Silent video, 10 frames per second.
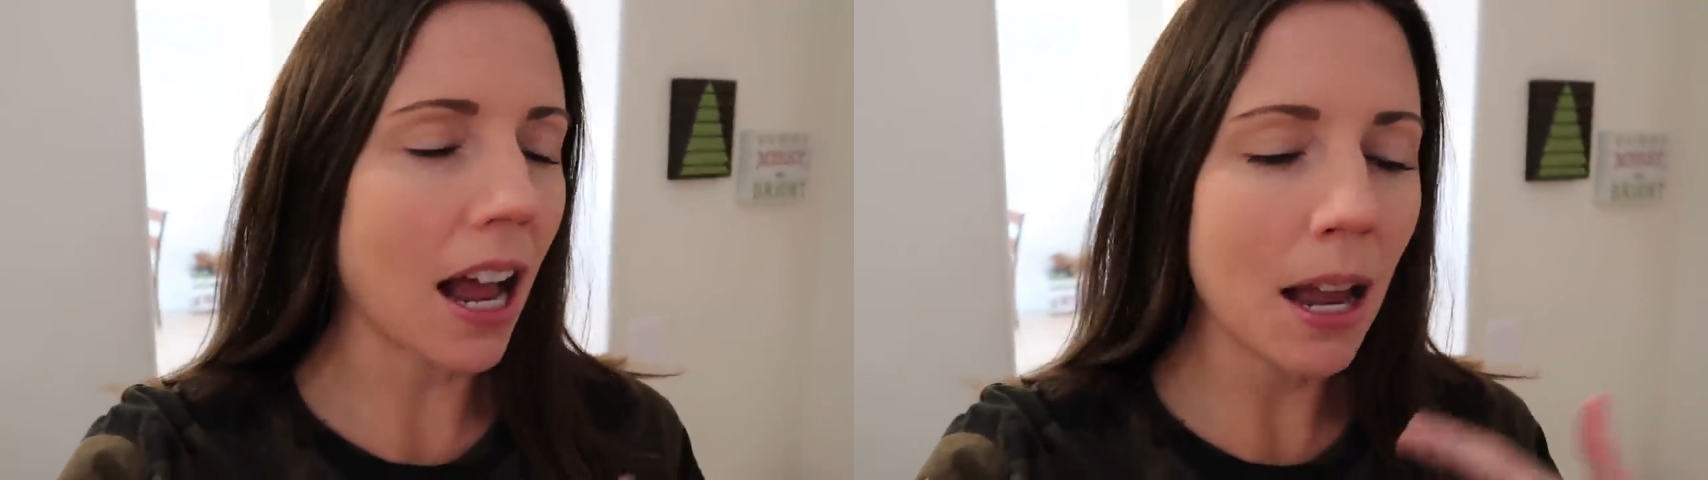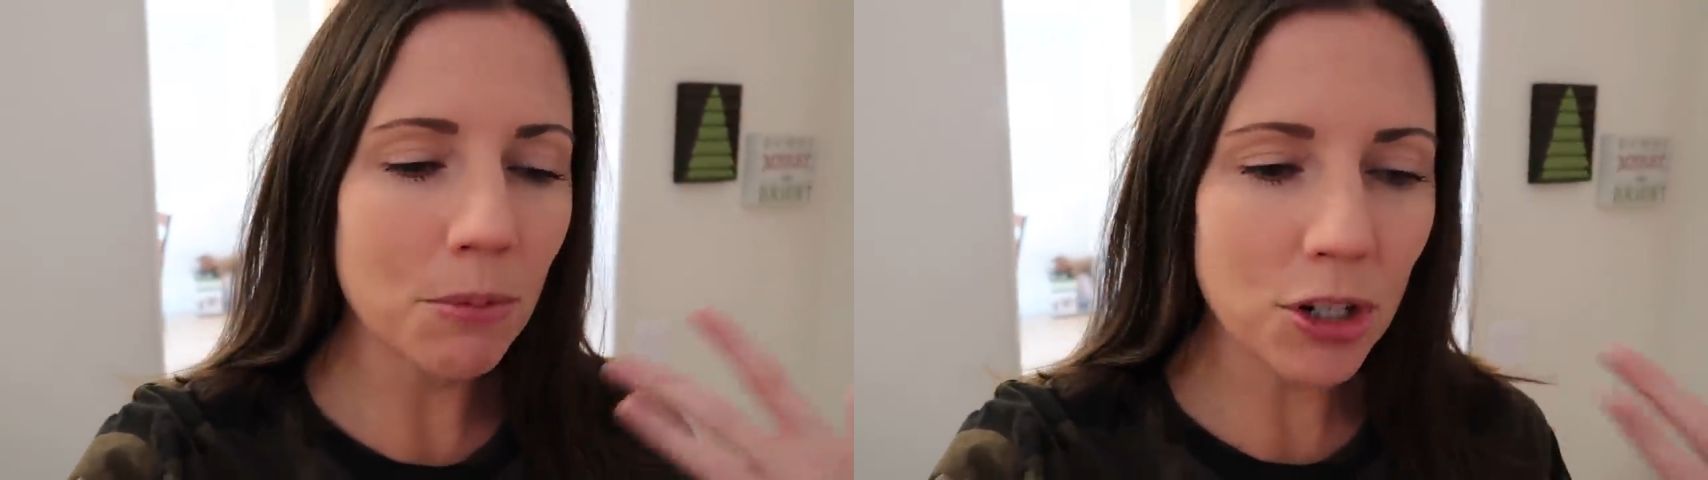
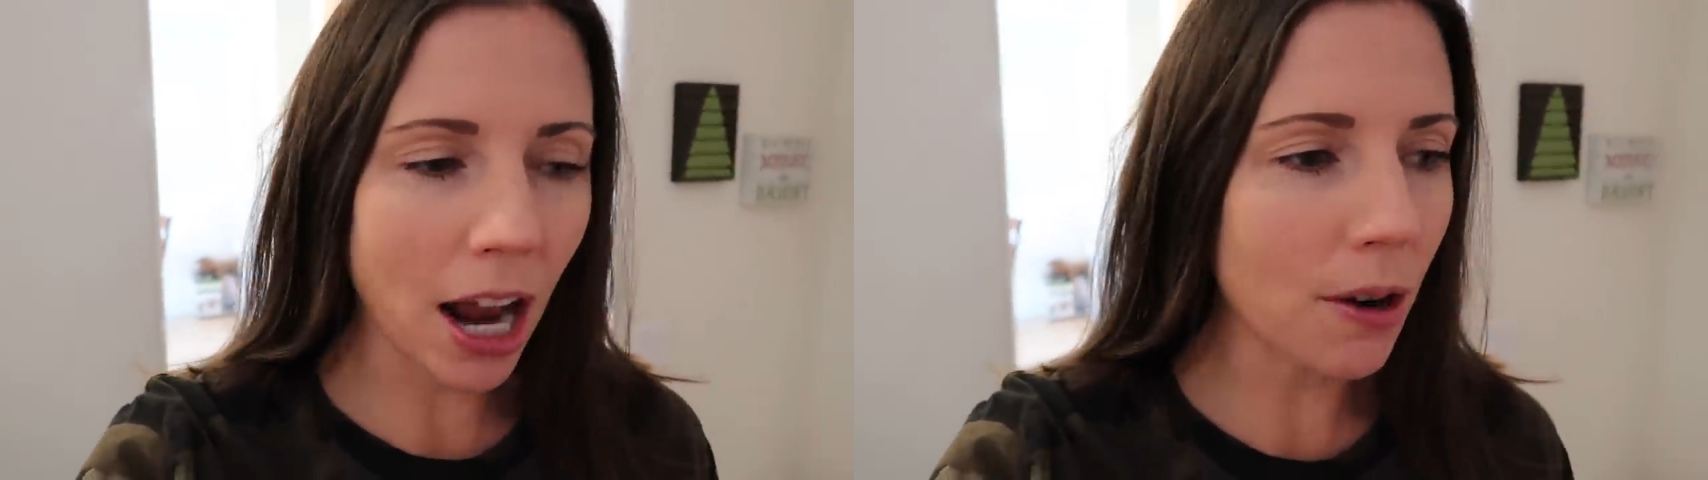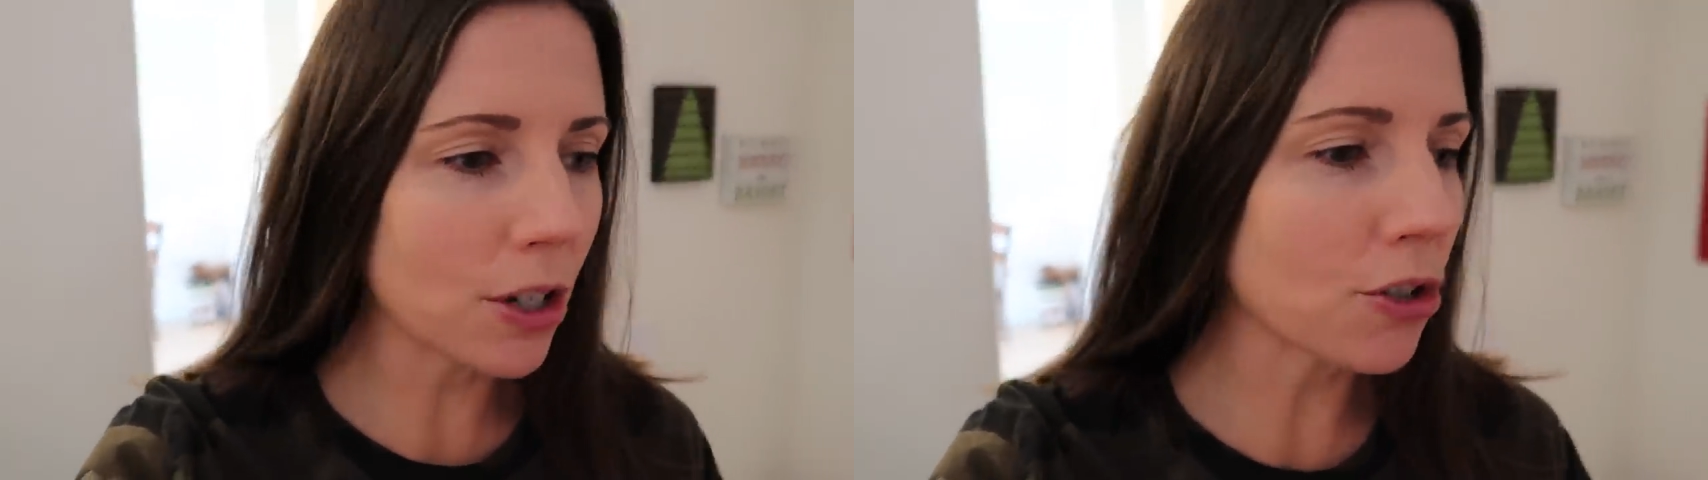I'm
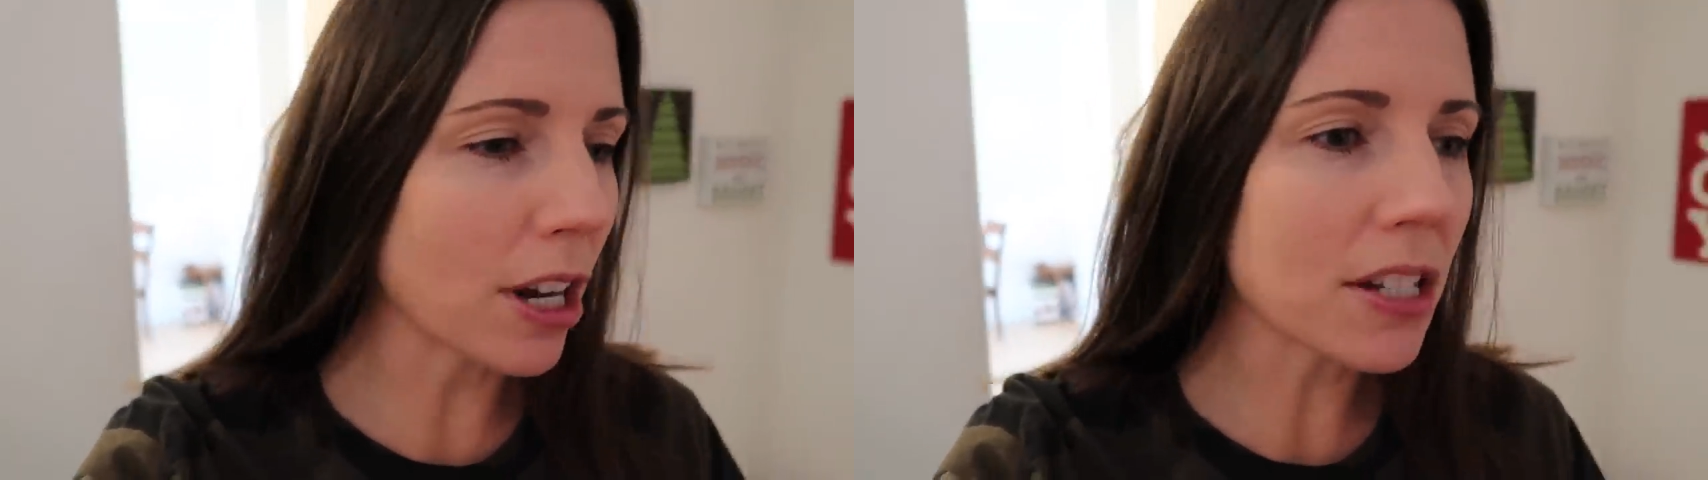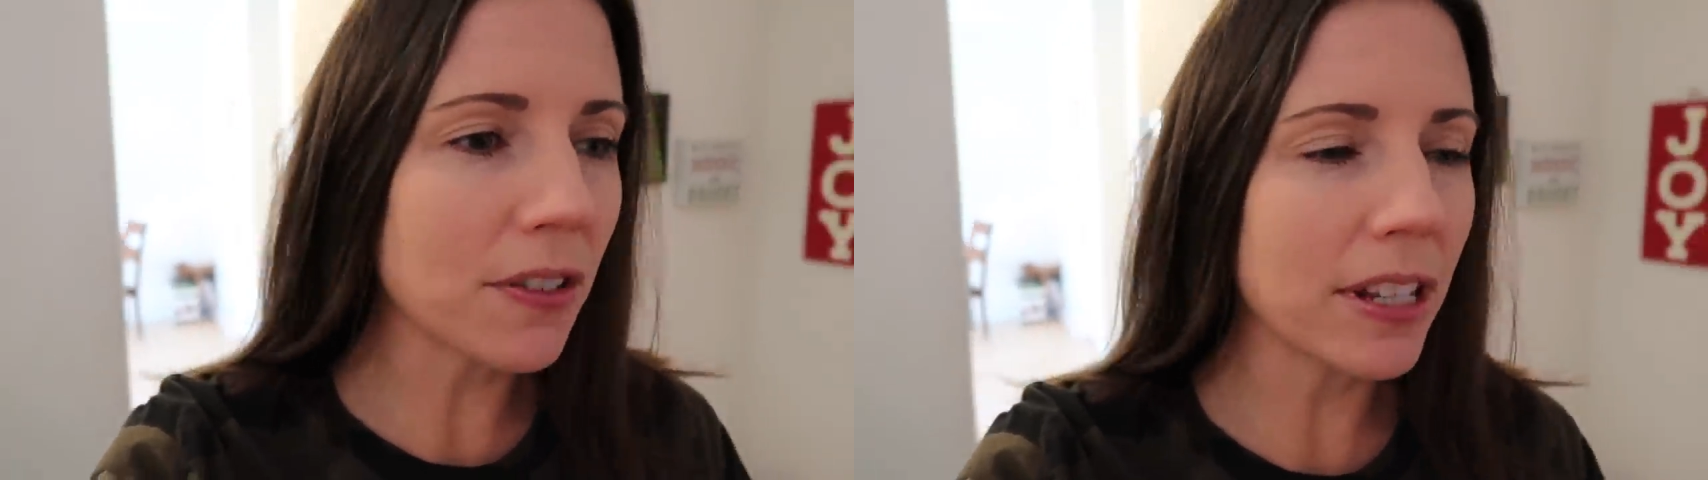showered,
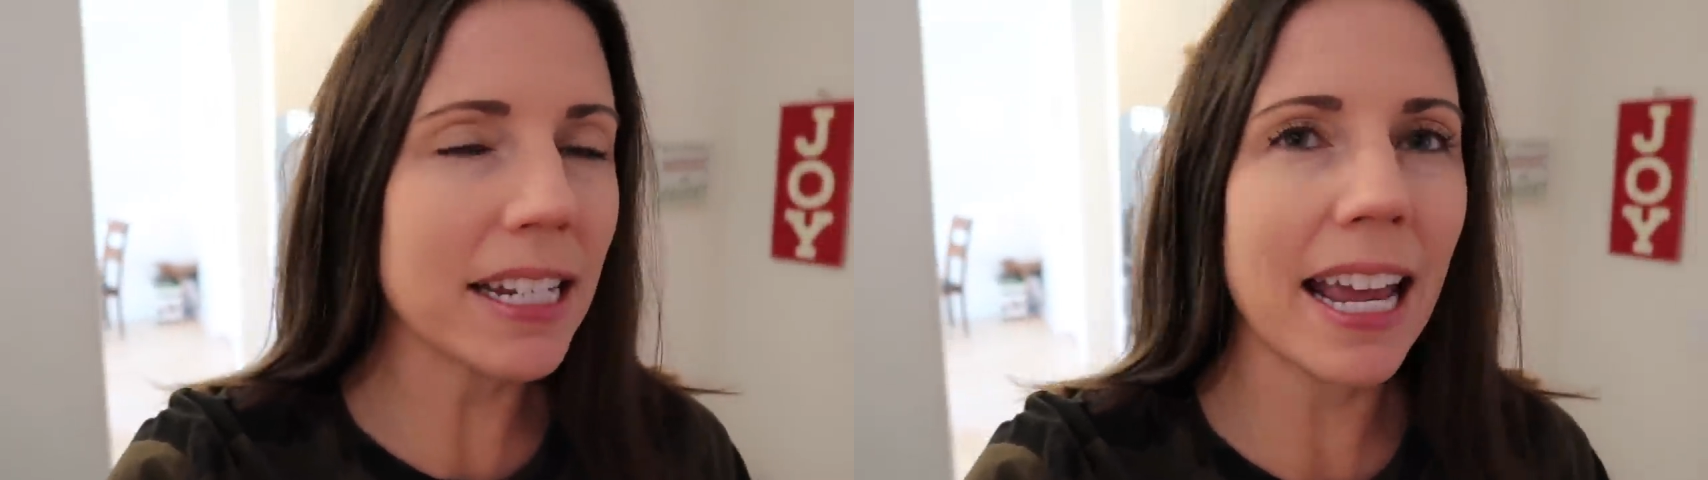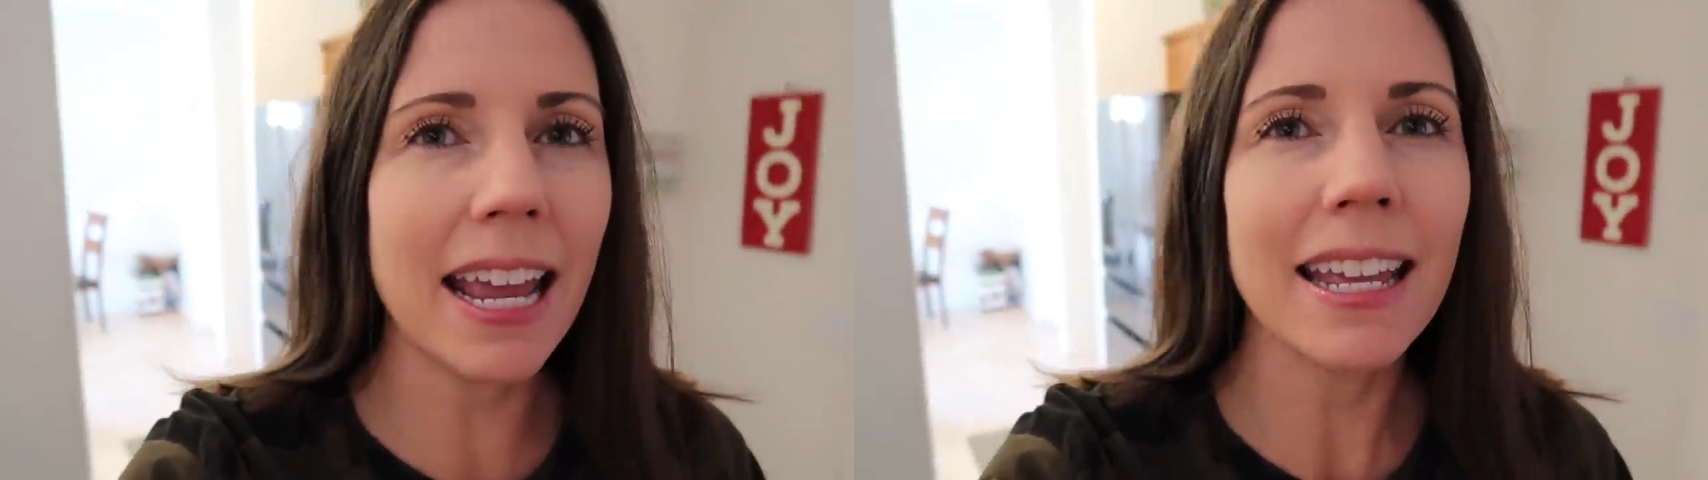dressed for the
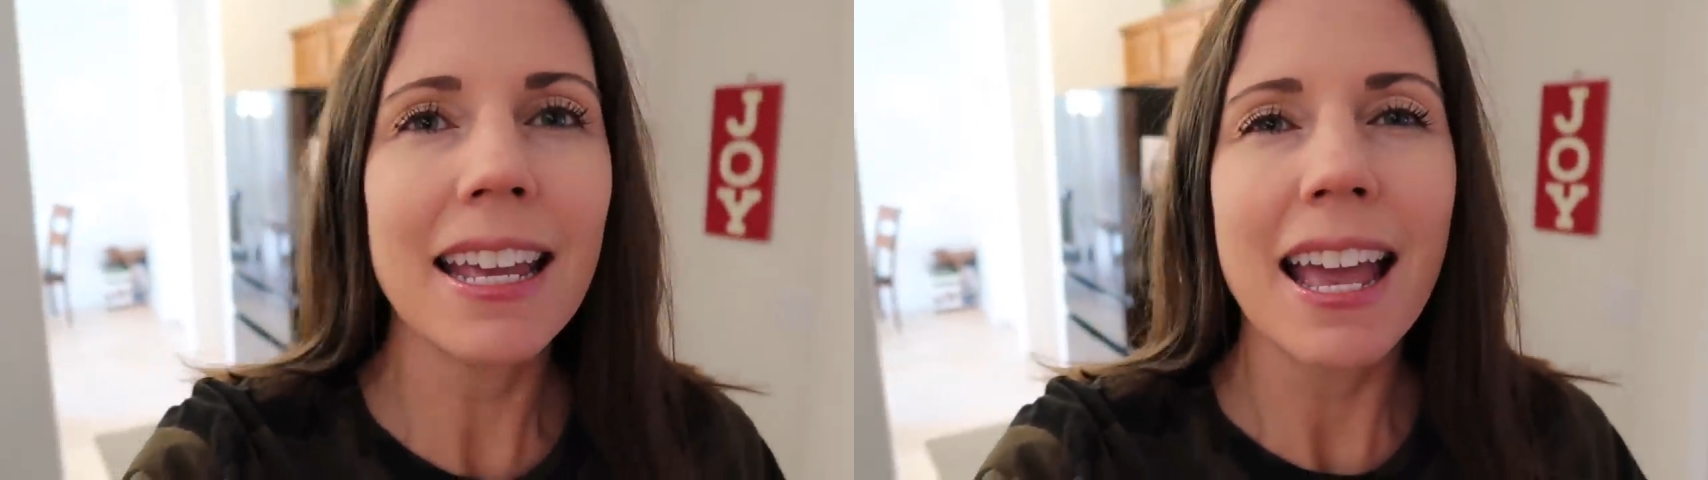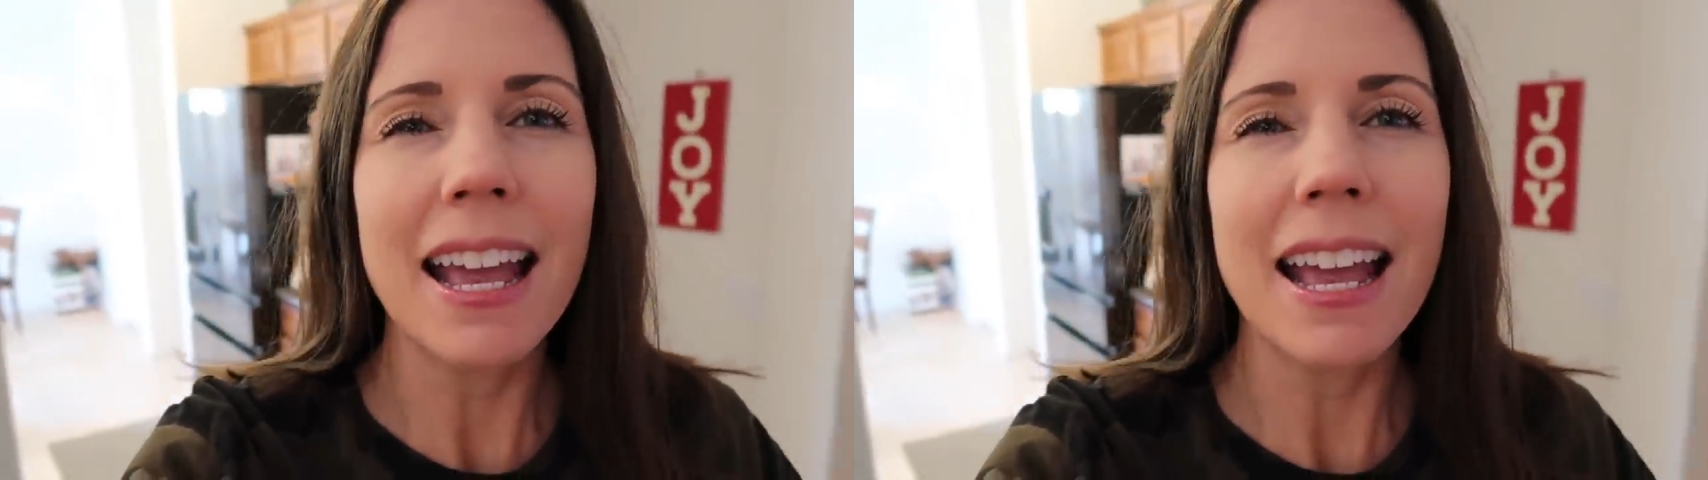day.